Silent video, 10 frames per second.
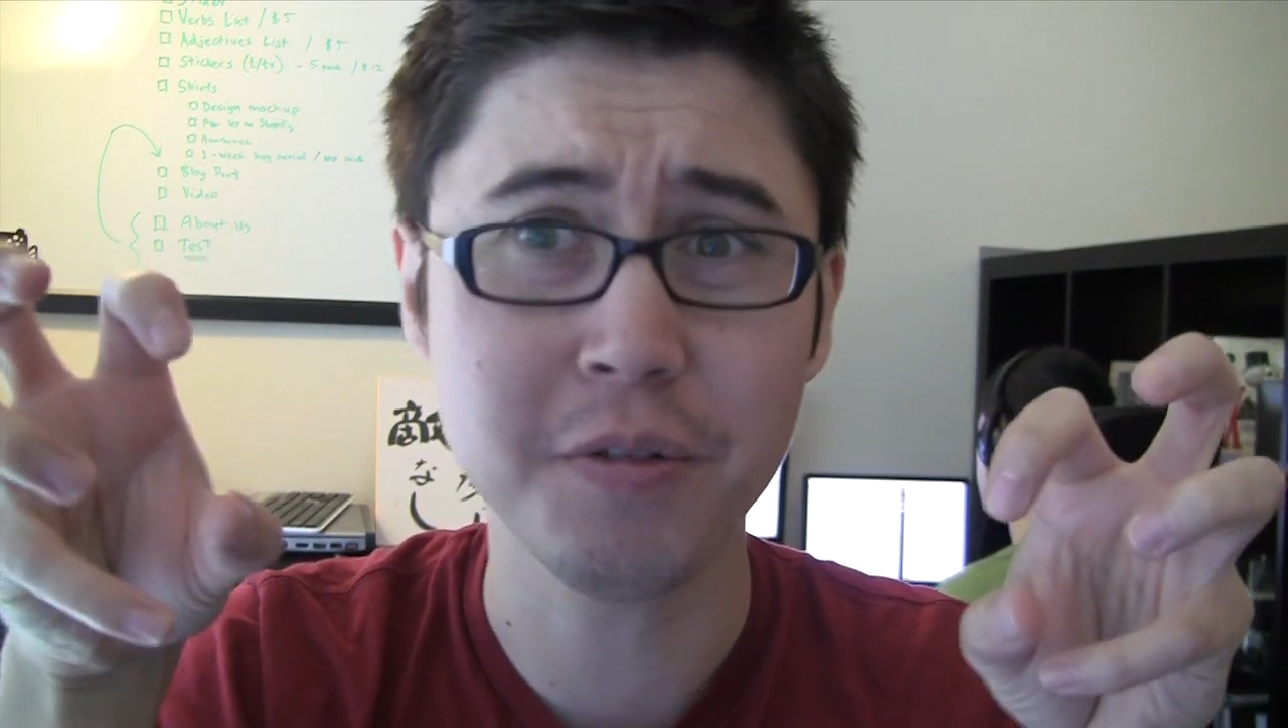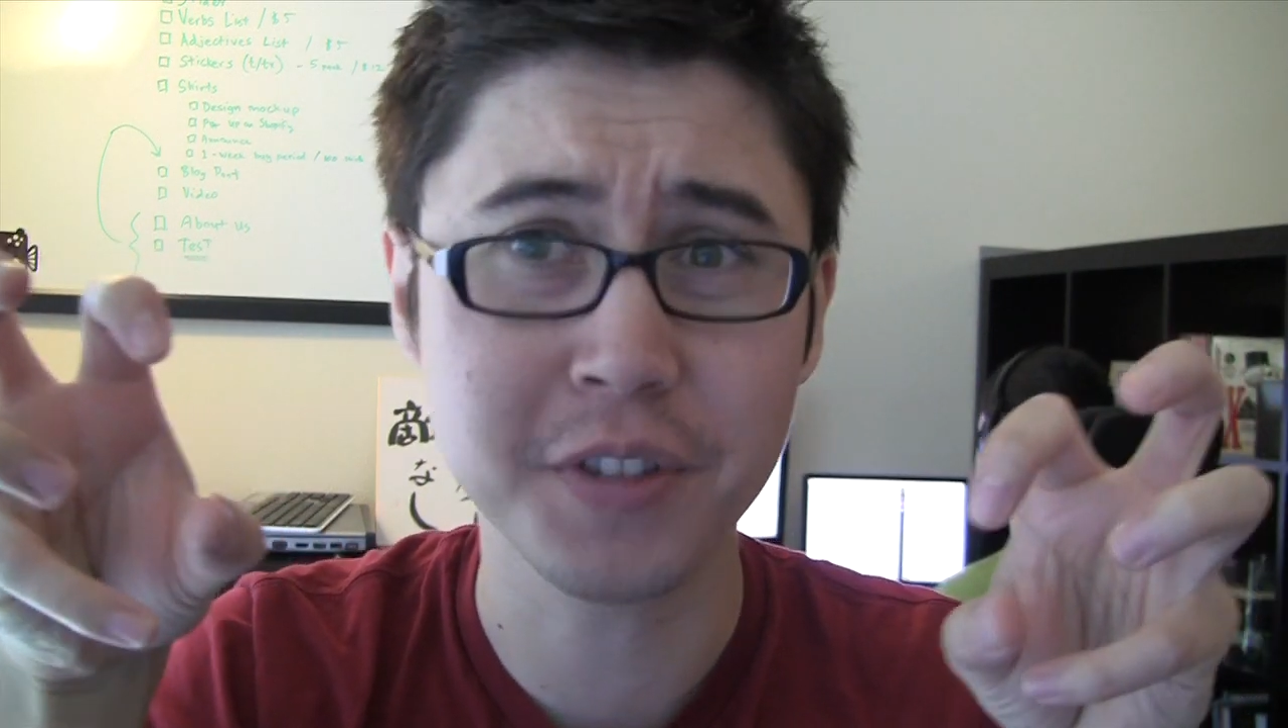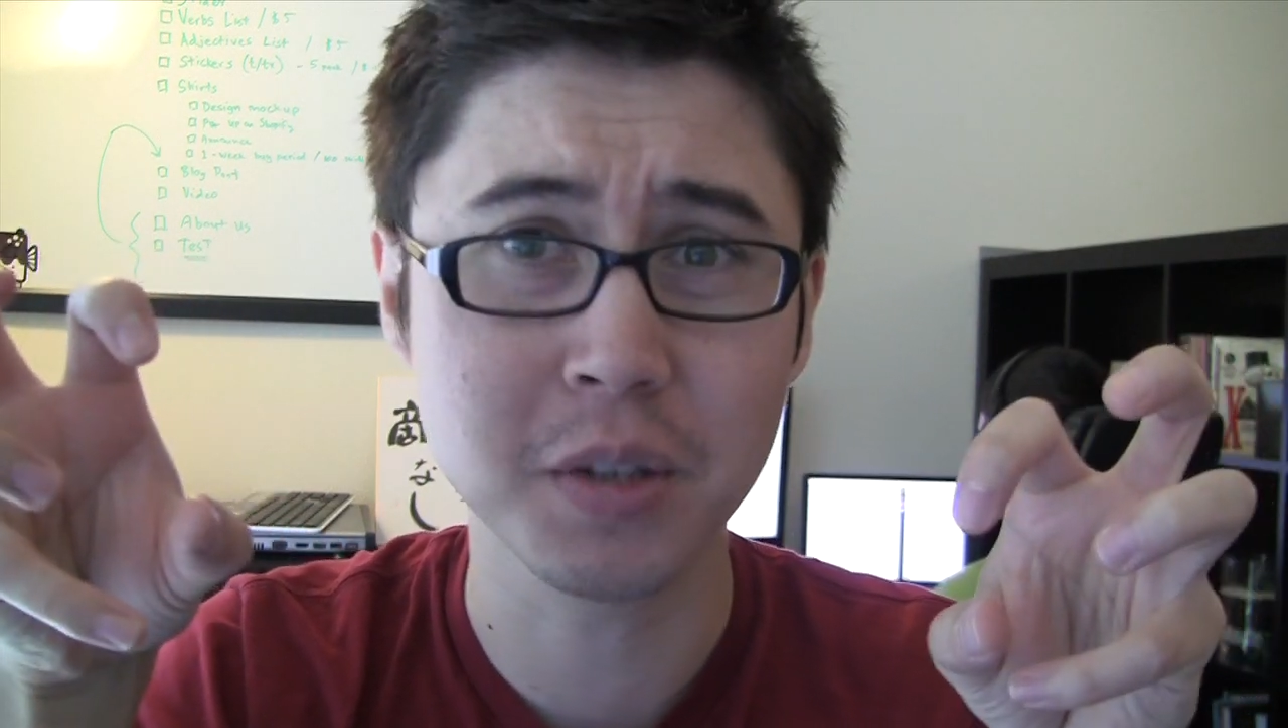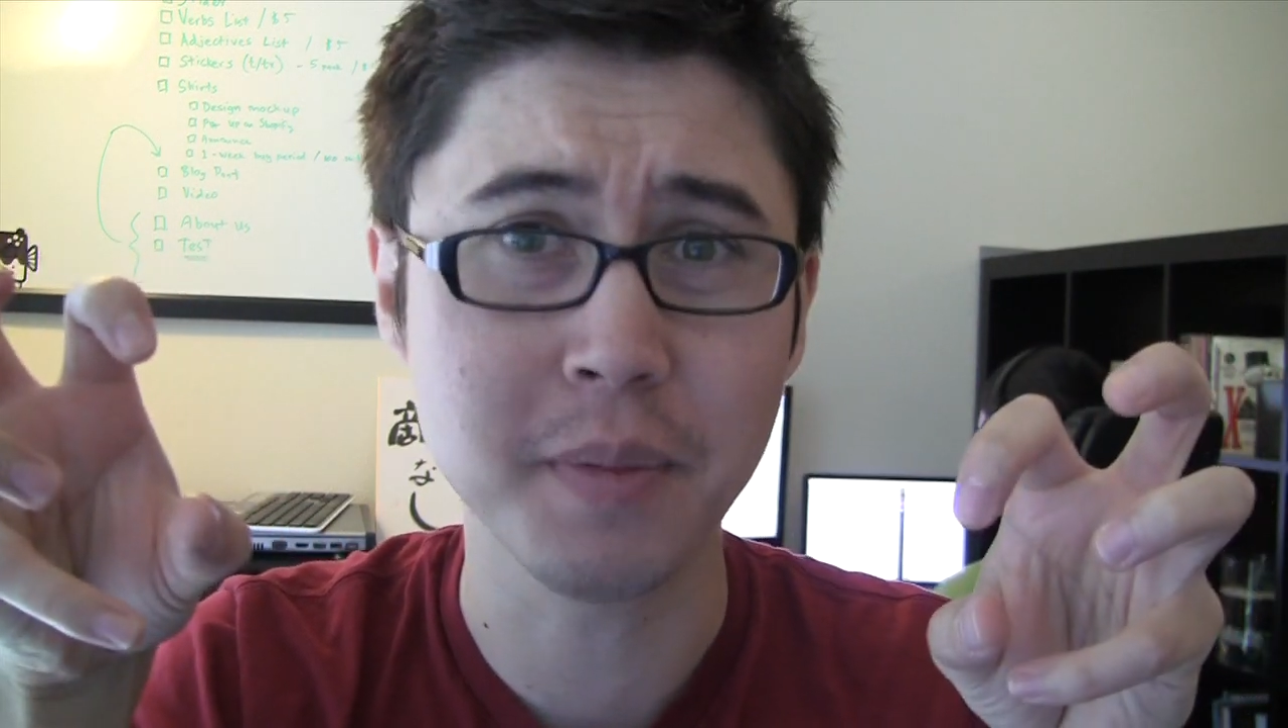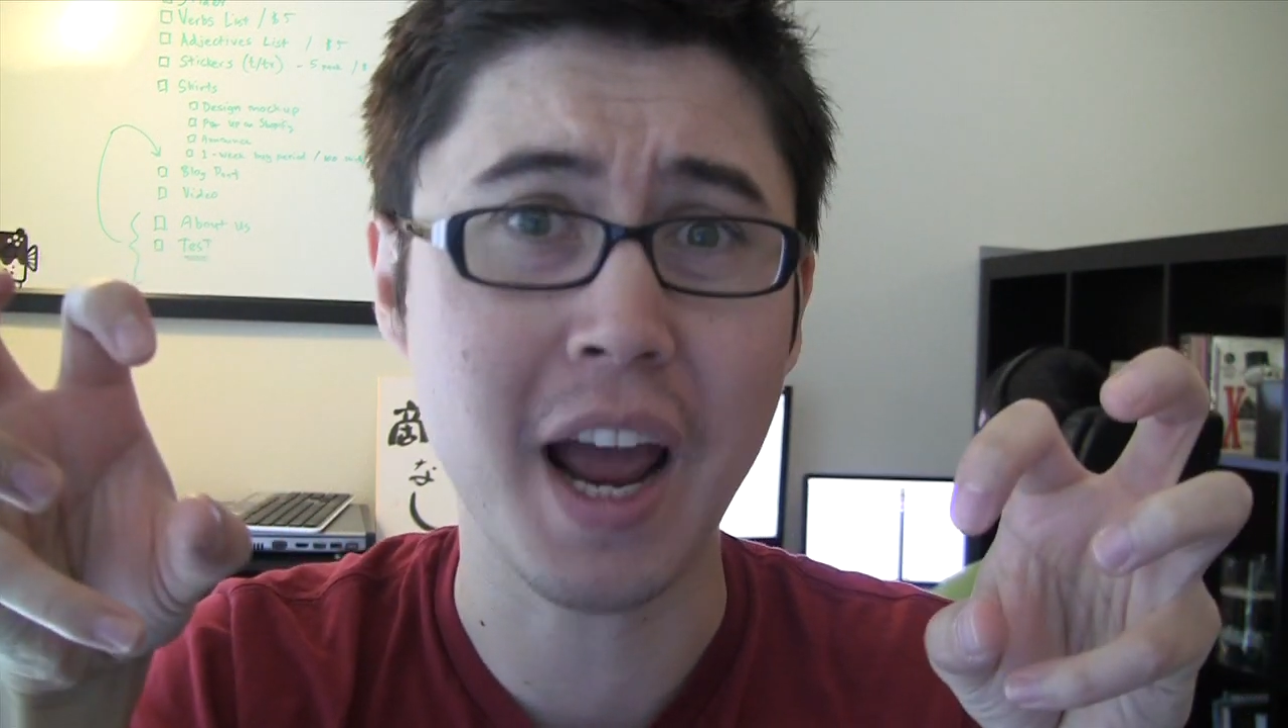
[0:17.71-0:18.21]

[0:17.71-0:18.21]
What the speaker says: film